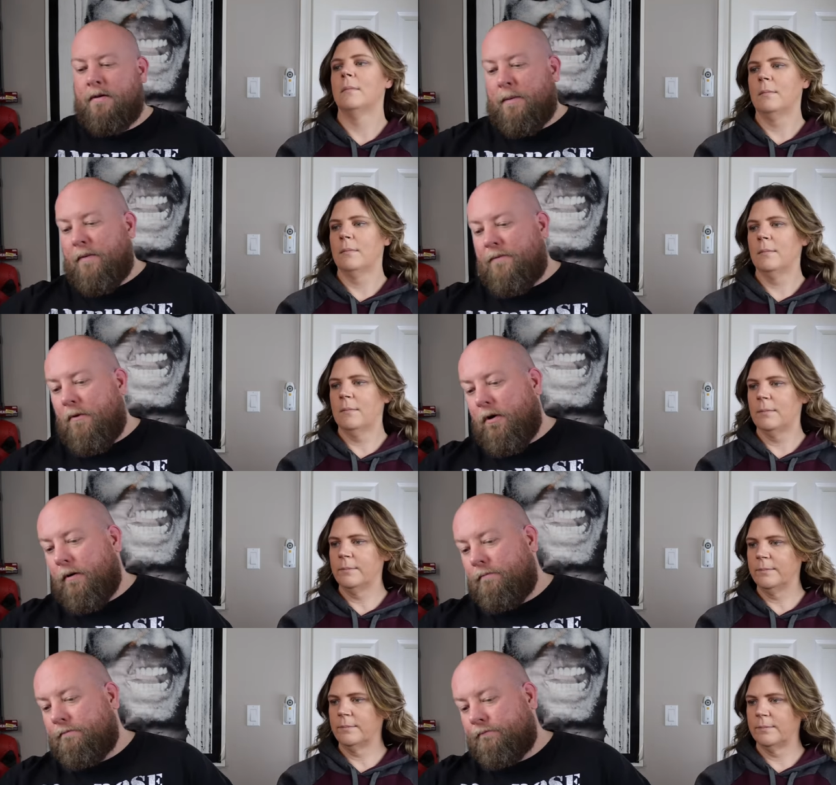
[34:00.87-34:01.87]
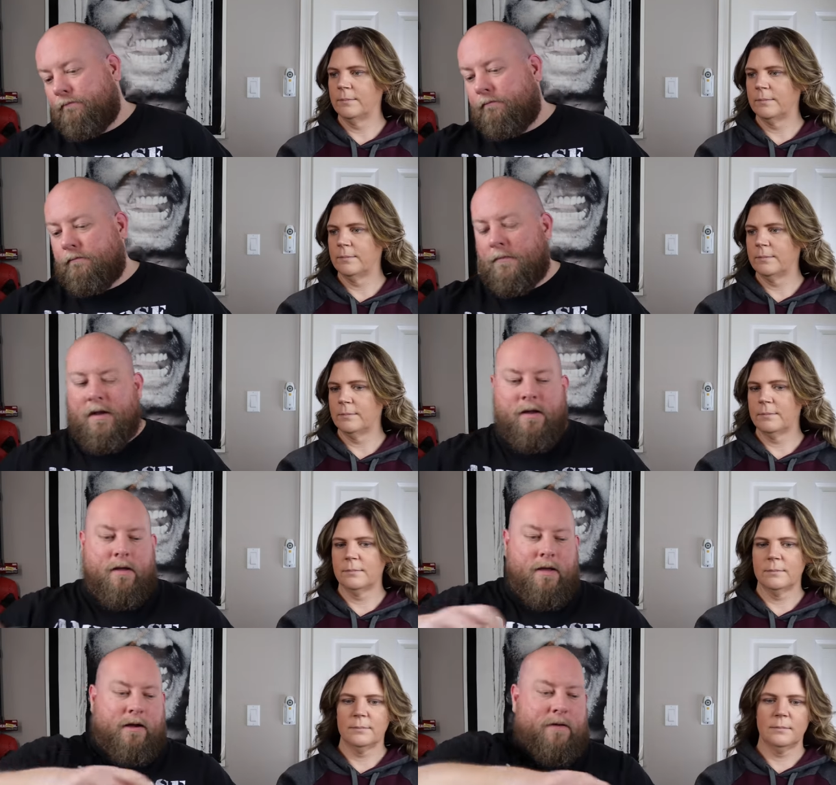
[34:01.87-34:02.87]
Speaker 1: Number four.
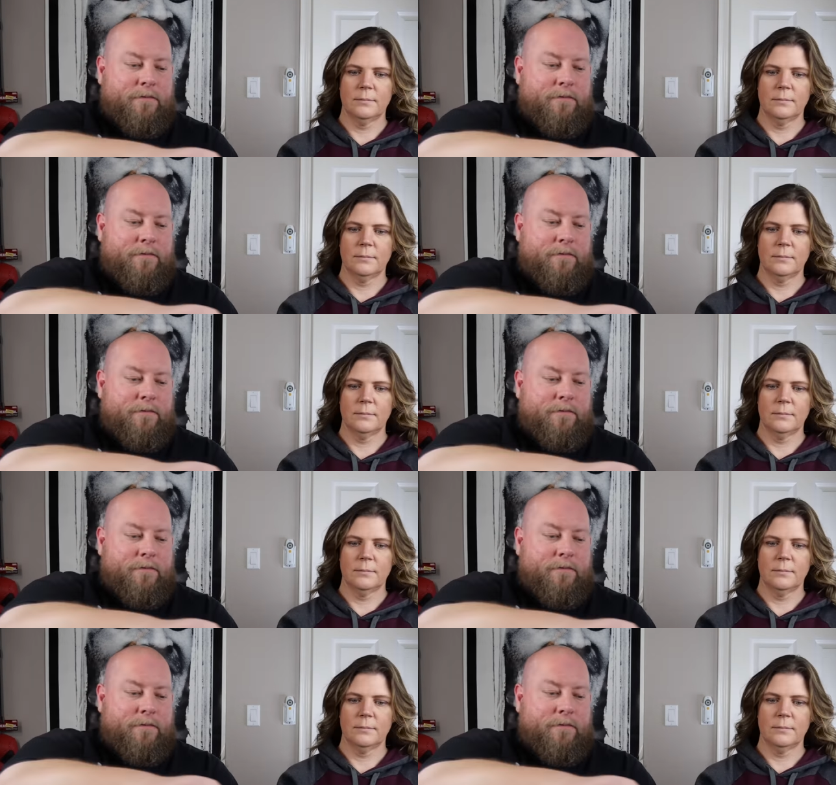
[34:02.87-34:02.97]
I got a